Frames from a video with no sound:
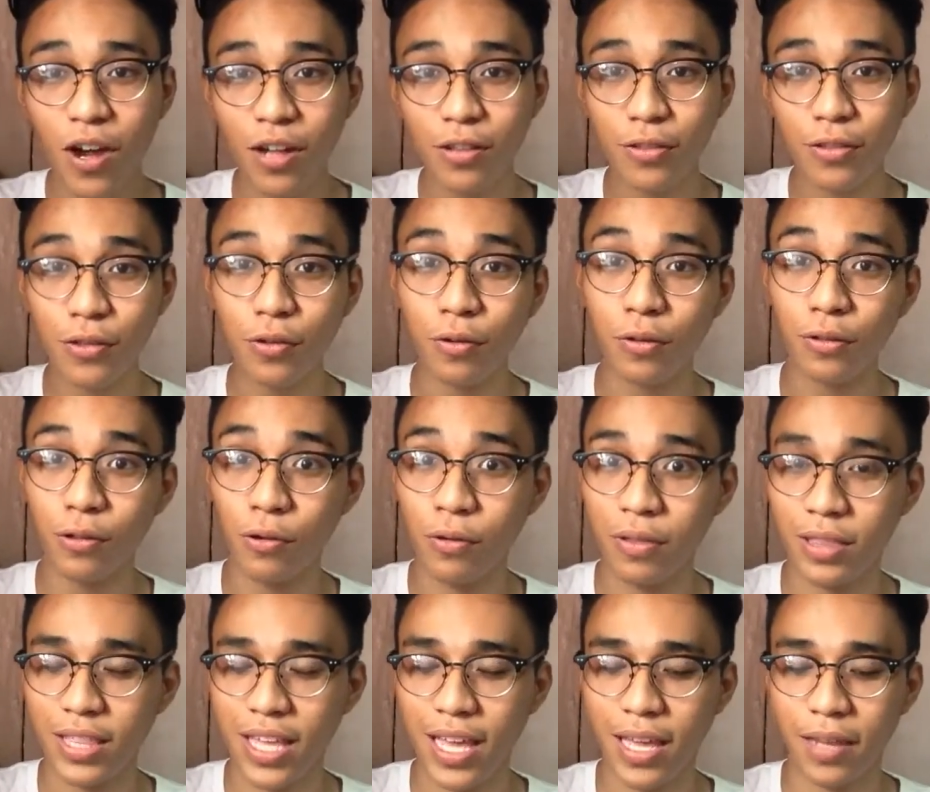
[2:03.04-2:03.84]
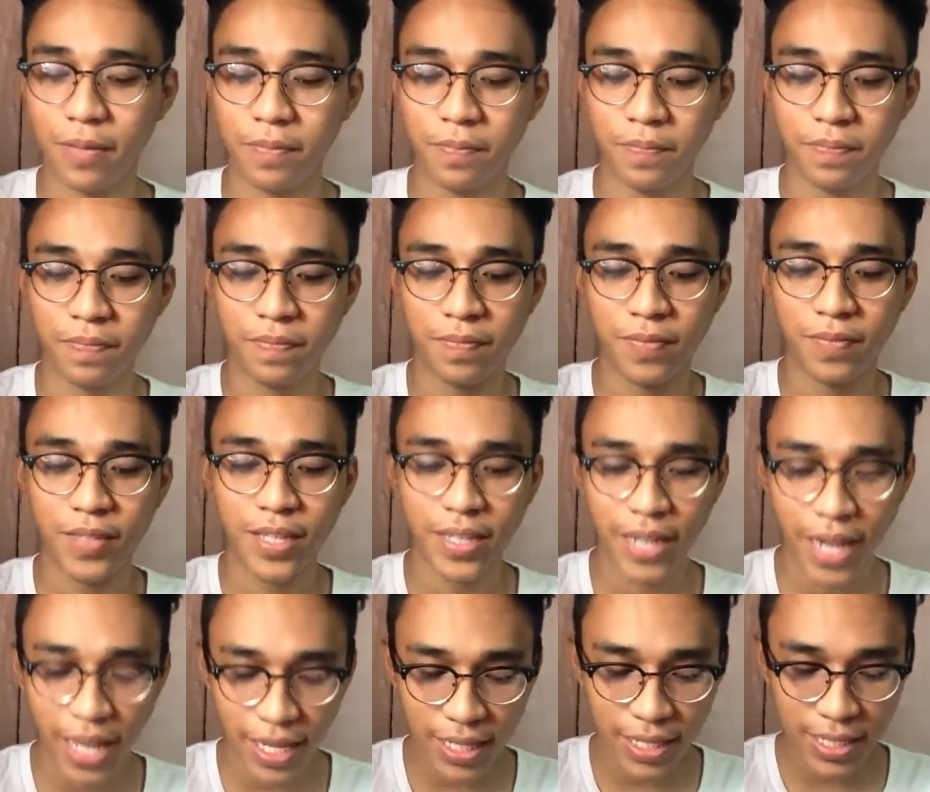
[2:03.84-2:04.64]
on to clothing.
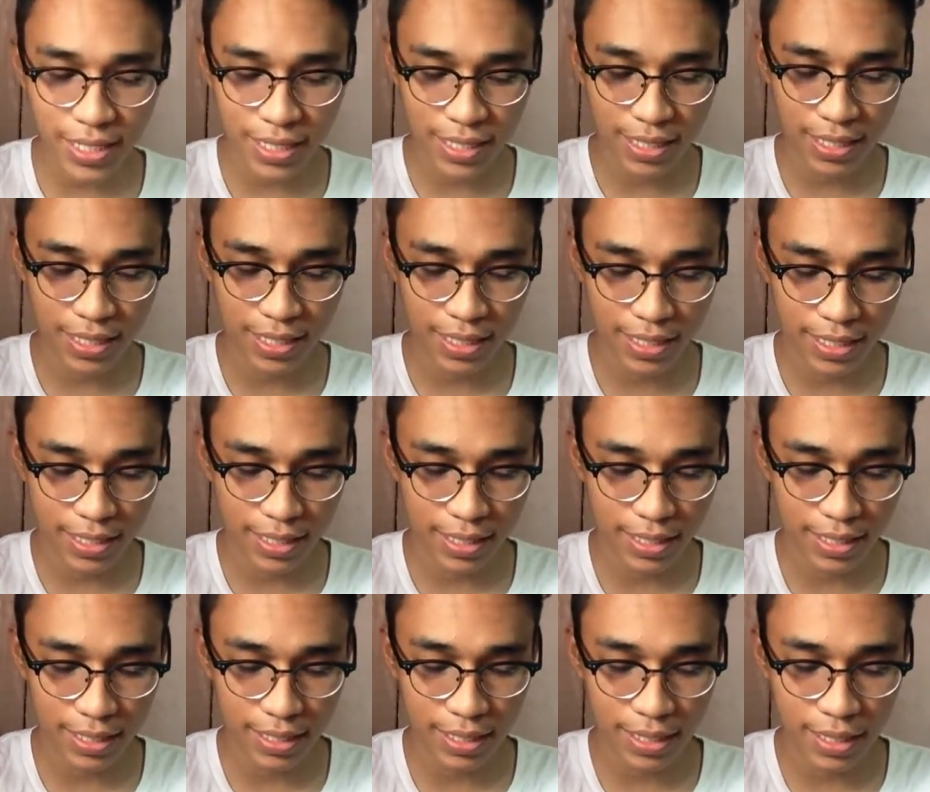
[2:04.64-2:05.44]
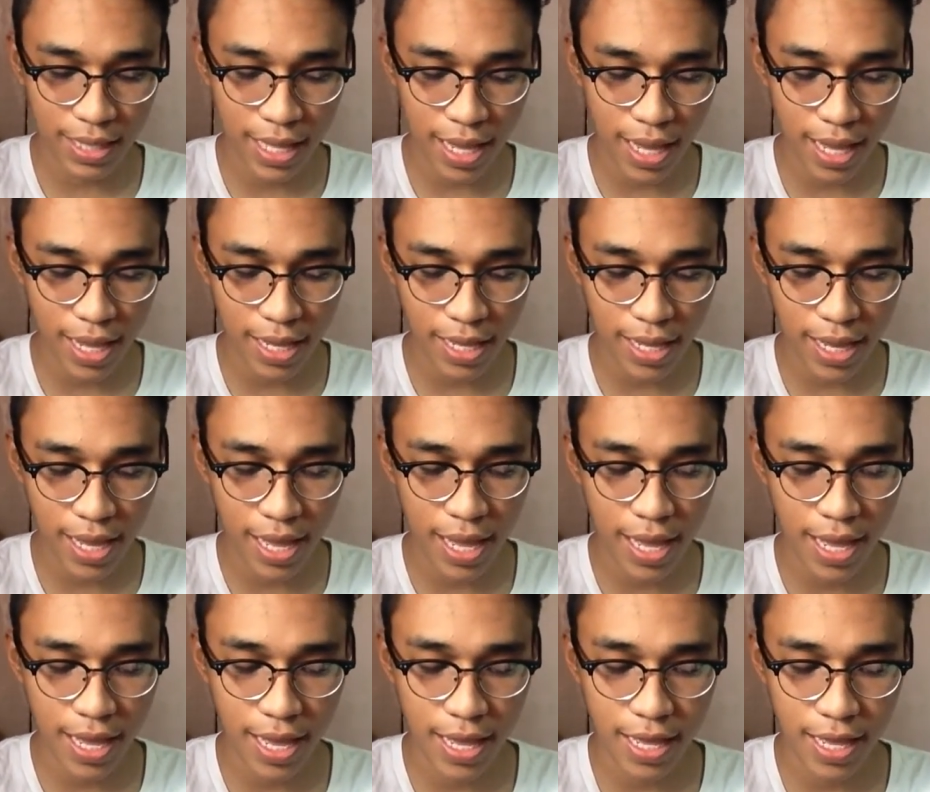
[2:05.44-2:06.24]
The next thing
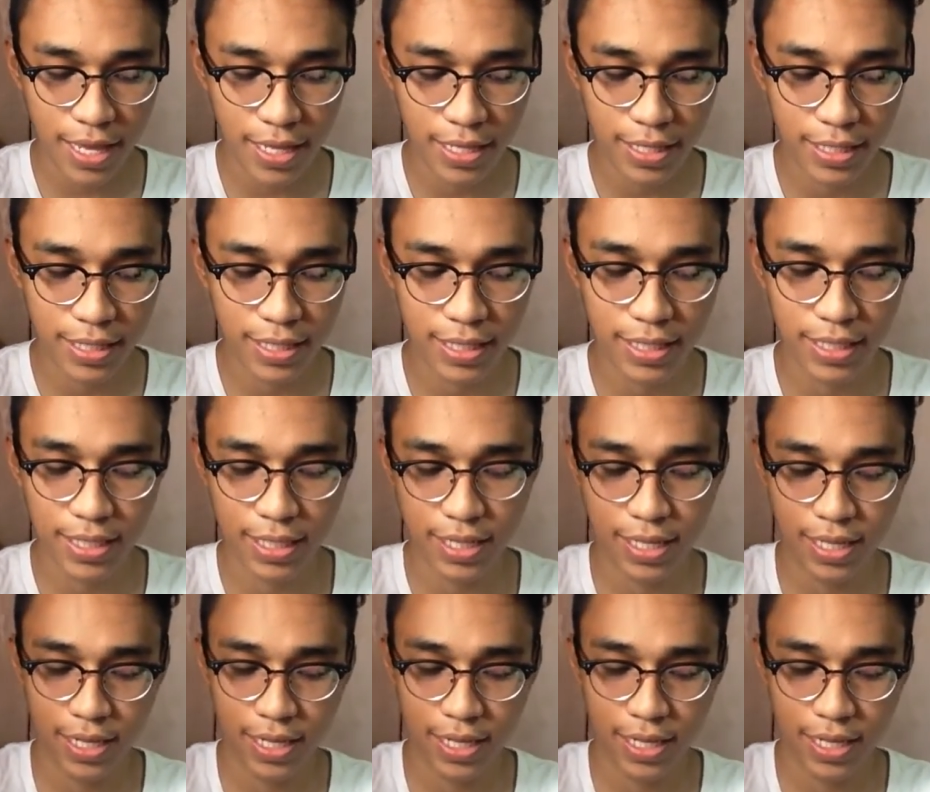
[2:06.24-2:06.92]
is